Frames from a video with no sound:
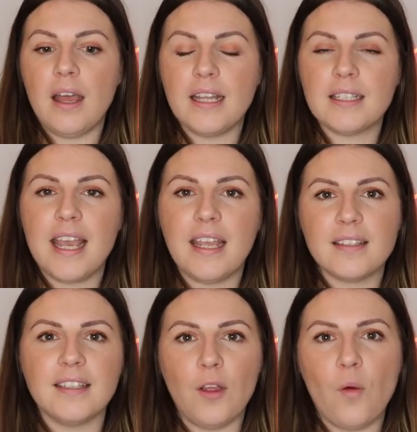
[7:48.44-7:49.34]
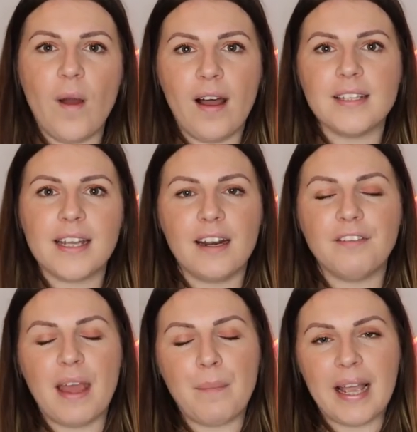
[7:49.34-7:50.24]
it takes a little while to kind
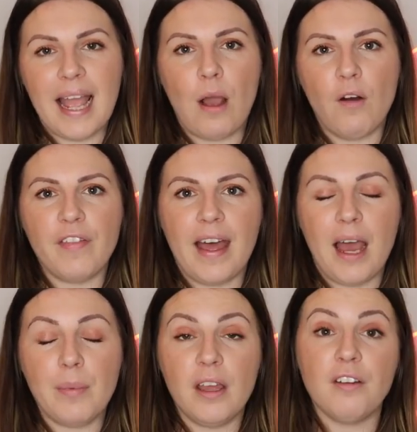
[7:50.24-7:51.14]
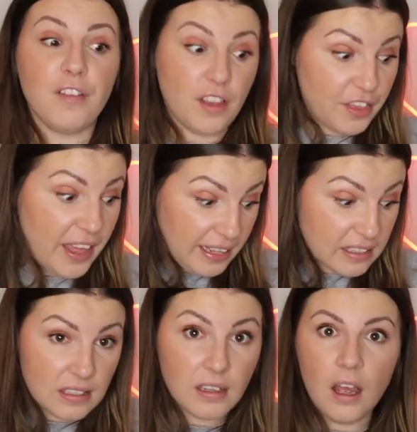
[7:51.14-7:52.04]
of get back out of that habit of
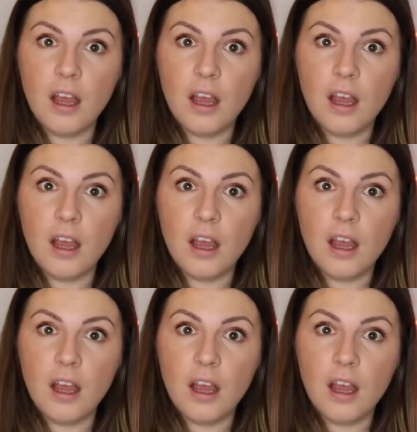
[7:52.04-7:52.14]
this.